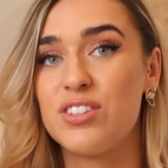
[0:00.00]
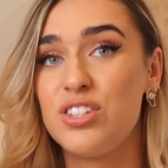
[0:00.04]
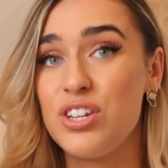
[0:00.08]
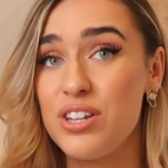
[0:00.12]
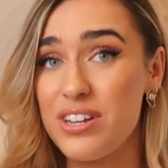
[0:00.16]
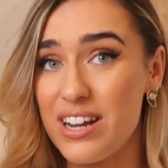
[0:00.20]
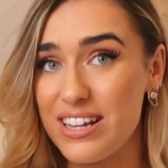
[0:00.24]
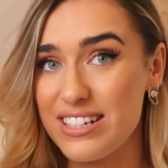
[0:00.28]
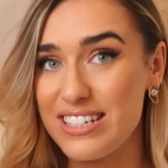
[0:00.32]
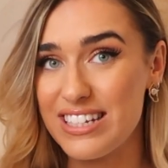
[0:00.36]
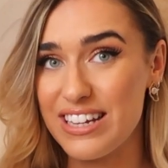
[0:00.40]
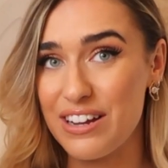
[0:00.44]
Two
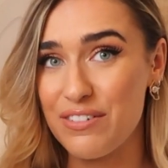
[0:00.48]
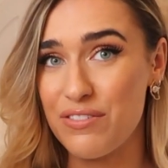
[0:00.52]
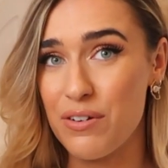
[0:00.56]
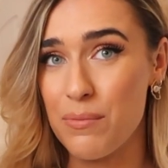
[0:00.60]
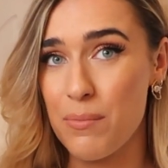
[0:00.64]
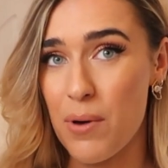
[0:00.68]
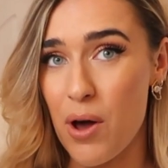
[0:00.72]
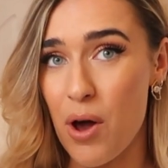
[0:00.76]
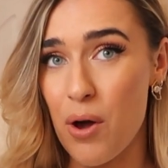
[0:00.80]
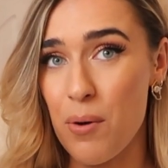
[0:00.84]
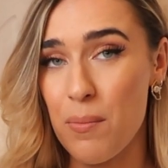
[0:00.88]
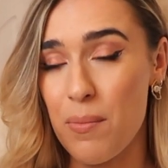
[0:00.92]
ninety nine
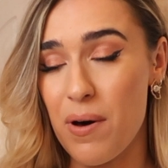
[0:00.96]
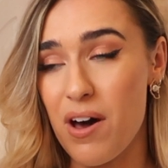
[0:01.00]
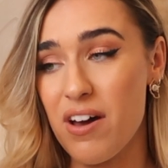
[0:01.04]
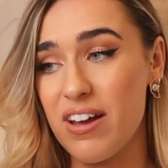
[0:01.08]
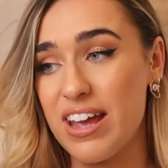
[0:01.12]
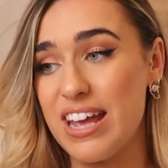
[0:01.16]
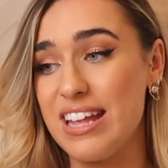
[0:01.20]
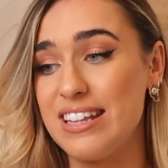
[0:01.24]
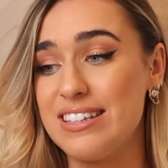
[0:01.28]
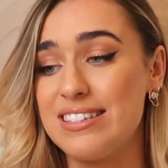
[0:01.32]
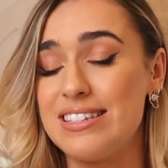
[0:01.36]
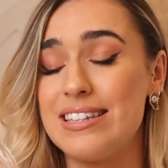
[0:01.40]
from Home
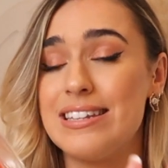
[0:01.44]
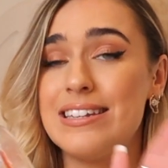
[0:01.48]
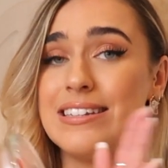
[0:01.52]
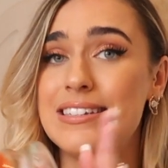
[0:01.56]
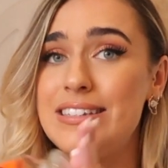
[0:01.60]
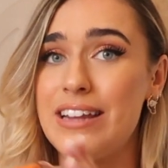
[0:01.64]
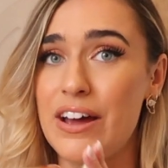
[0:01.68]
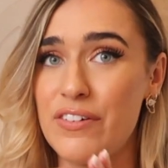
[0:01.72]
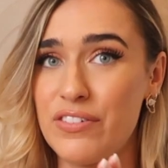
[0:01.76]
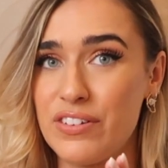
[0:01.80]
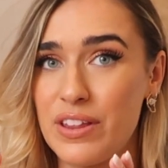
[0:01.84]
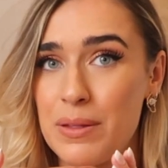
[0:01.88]
Bargains.
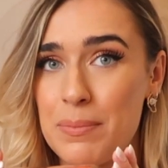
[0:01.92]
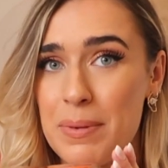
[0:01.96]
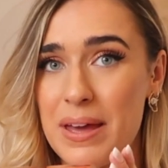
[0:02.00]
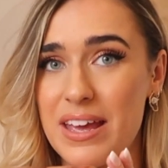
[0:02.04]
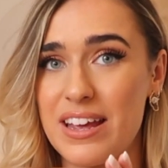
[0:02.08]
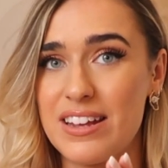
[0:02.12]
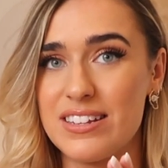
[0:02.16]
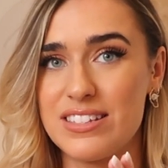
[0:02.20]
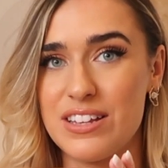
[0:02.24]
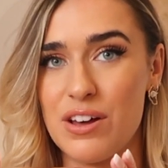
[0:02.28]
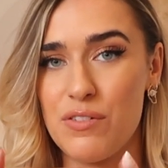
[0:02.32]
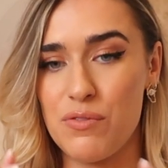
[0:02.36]
Definitely
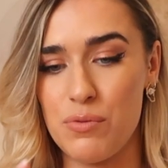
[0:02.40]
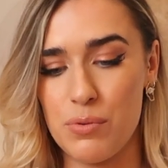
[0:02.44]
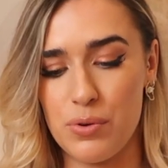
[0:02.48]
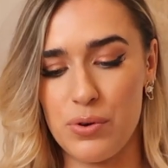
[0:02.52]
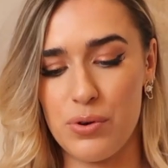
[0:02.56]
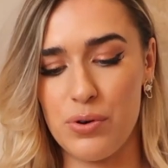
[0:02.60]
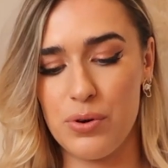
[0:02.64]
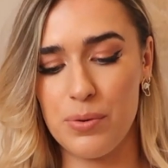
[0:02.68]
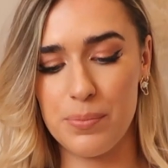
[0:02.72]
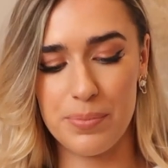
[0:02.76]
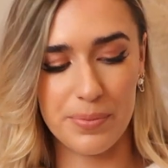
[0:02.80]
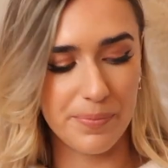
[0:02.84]
pick yourself one
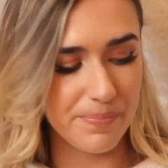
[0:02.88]
up.